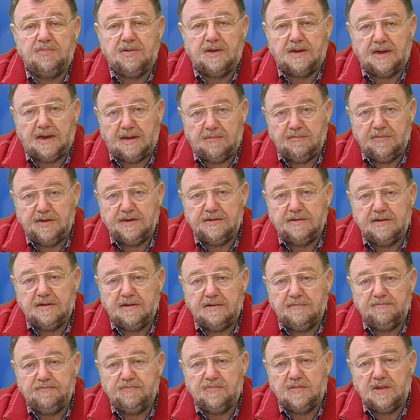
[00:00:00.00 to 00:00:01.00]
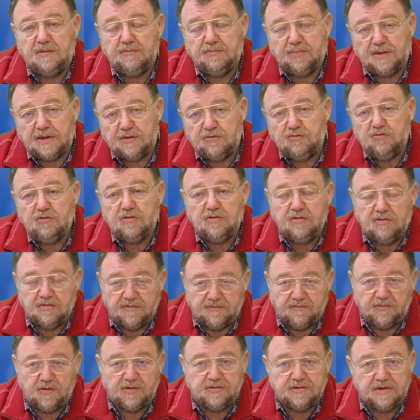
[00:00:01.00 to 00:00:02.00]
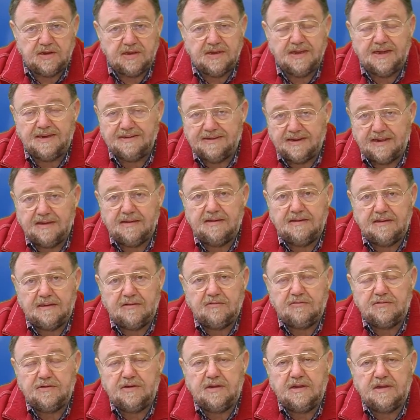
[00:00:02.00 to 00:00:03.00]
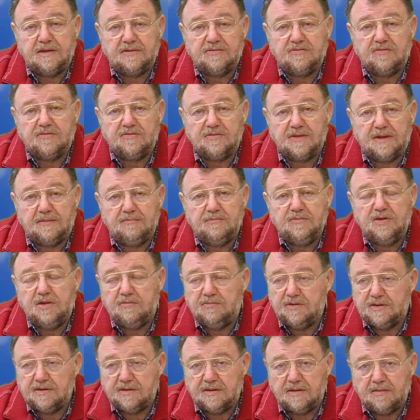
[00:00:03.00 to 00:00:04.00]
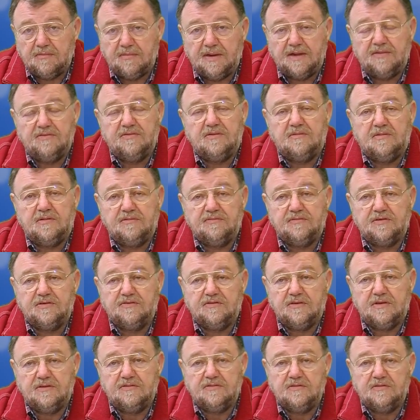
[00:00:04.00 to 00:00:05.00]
They are showed together, and that must be recorded to be able to refer to later.